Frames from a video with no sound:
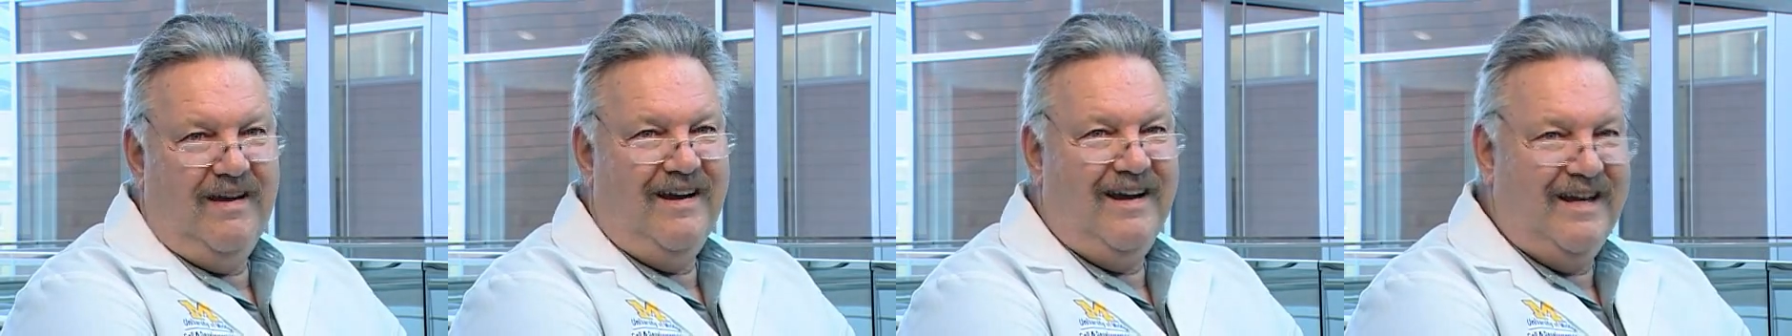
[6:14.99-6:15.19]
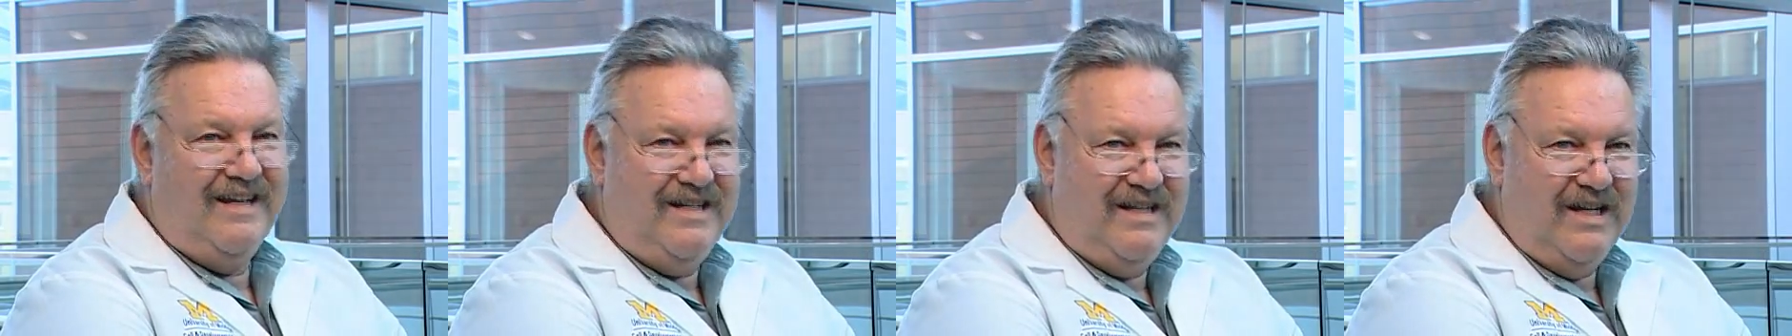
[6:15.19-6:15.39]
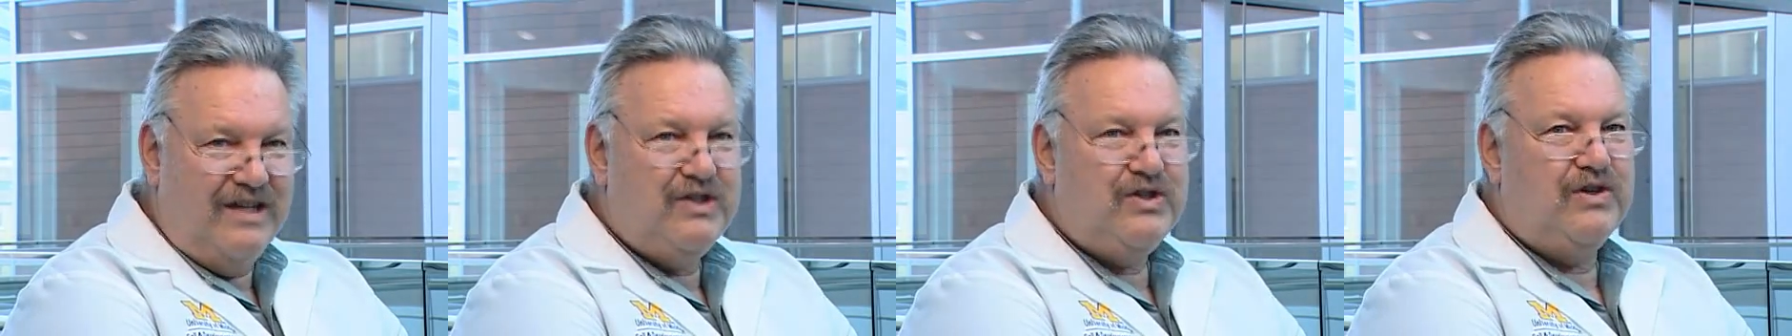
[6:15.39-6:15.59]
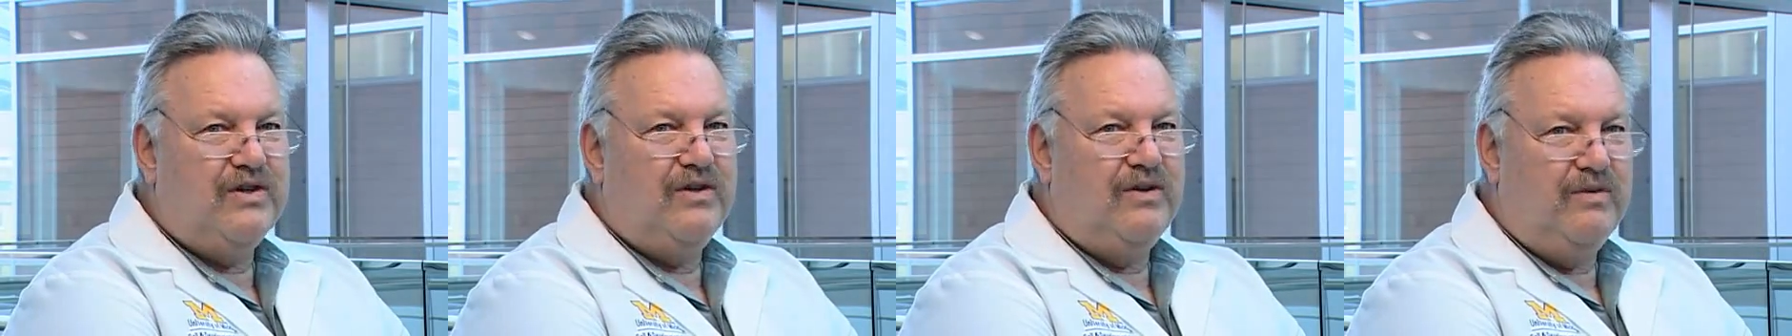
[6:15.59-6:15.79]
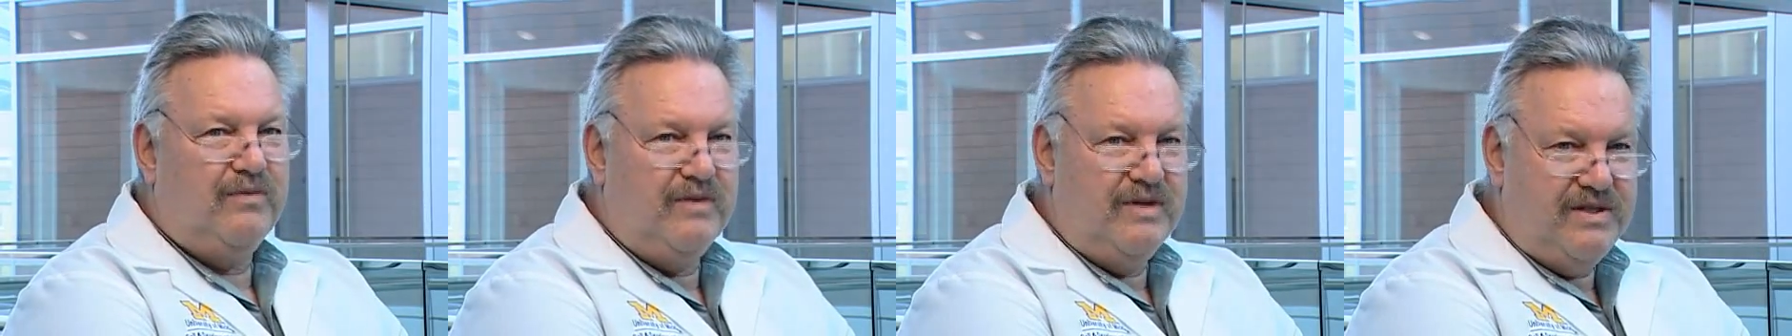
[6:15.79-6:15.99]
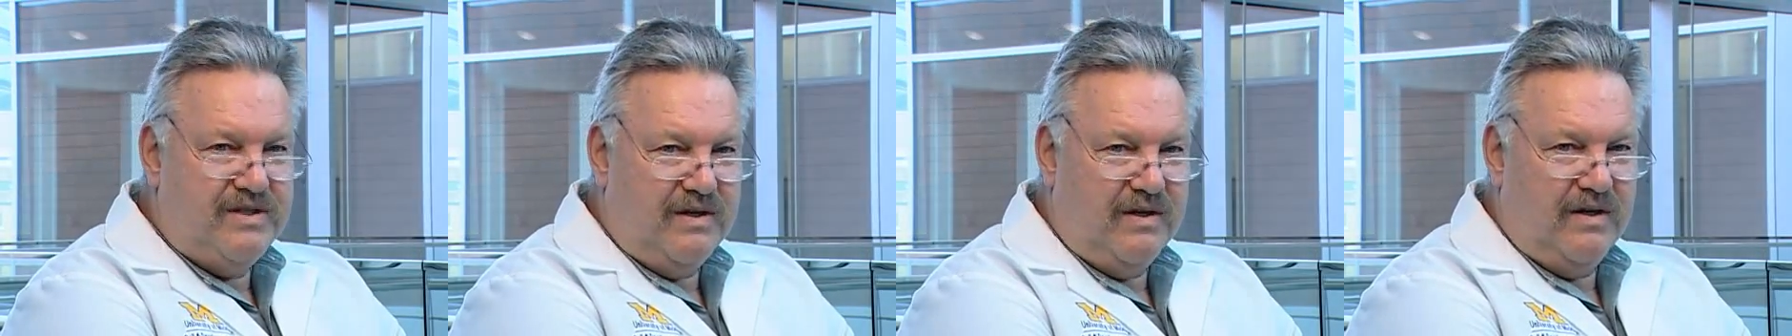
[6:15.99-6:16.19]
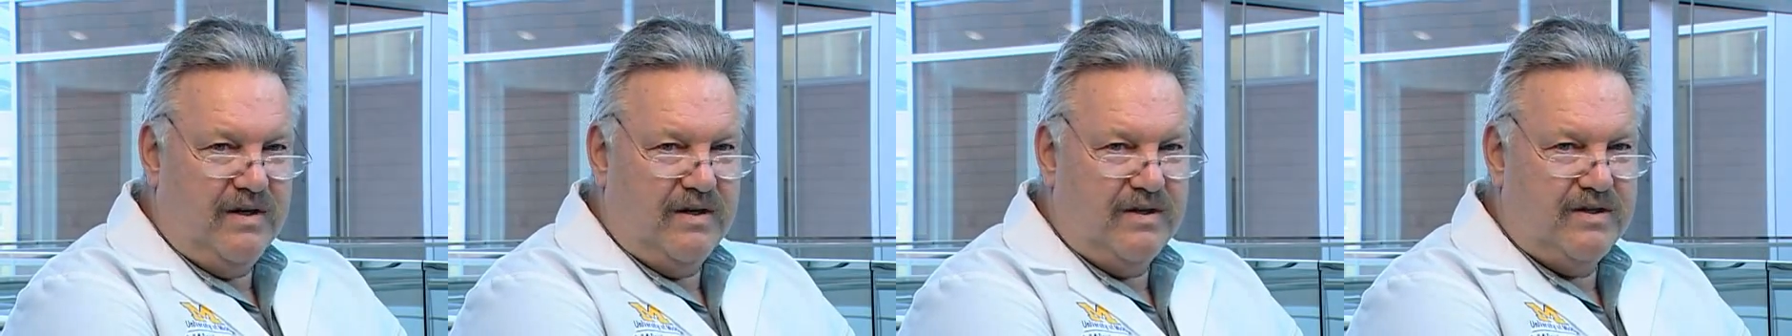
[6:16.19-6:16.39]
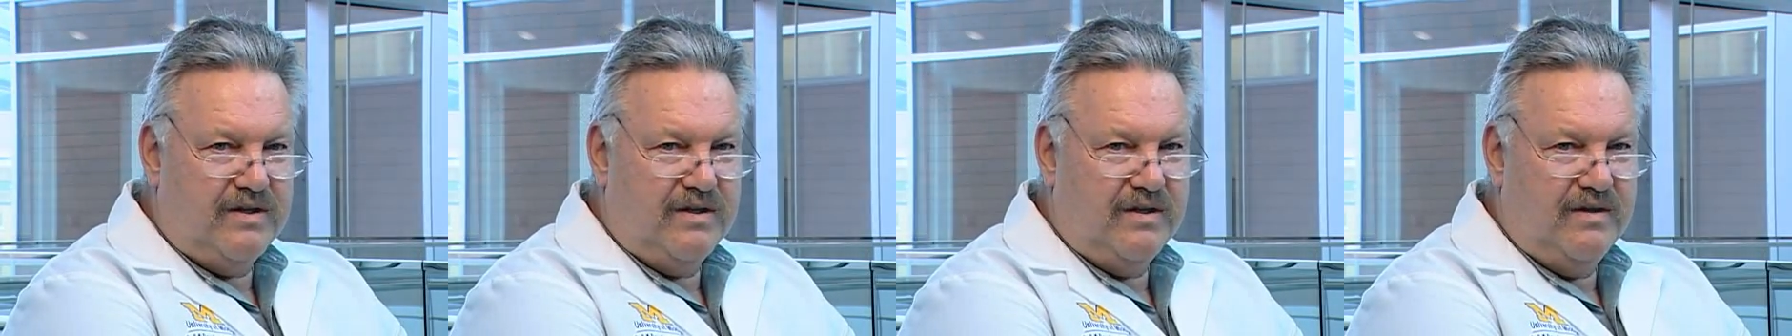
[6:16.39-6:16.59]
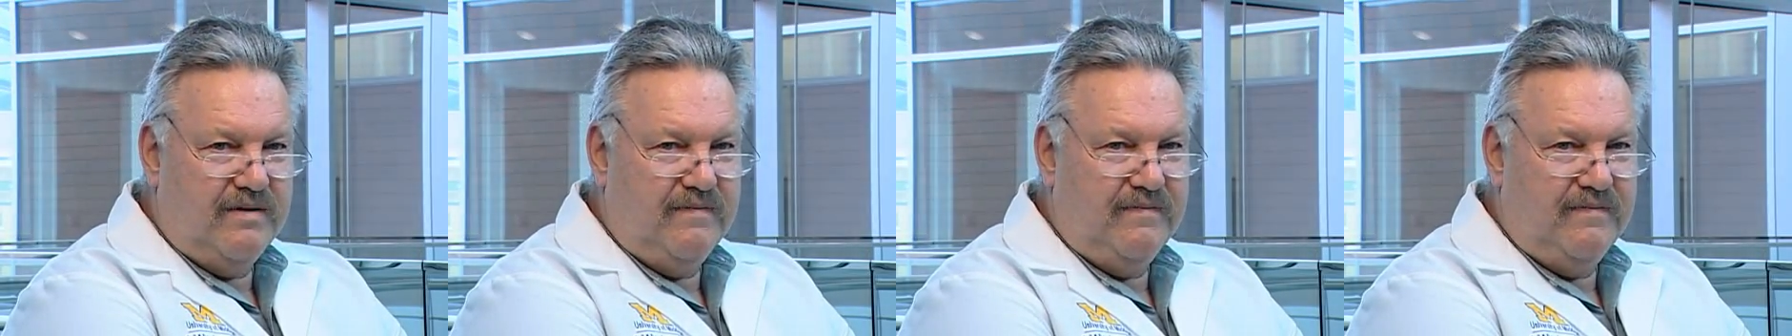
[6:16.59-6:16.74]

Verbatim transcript: additional research.